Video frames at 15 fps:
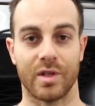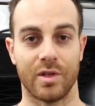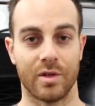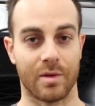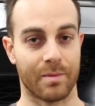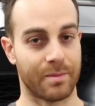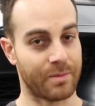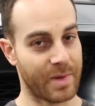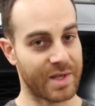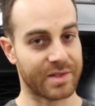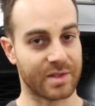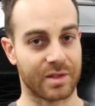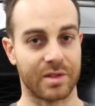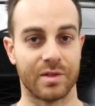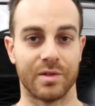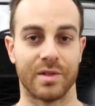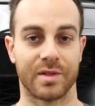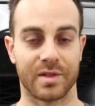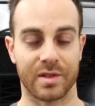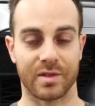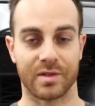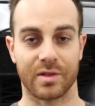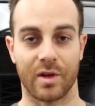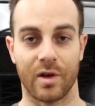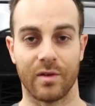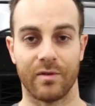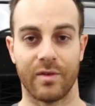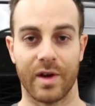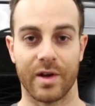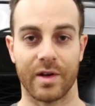you can basically do this install
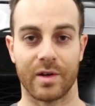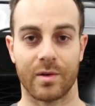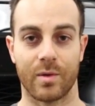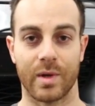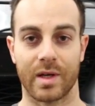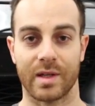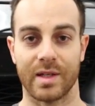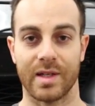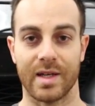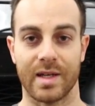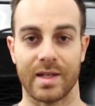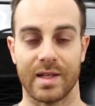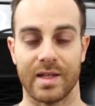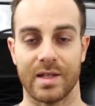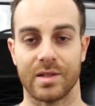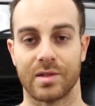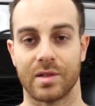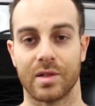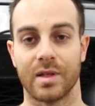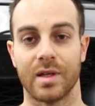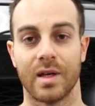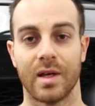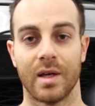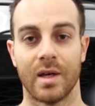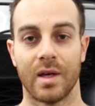very quickly and easily.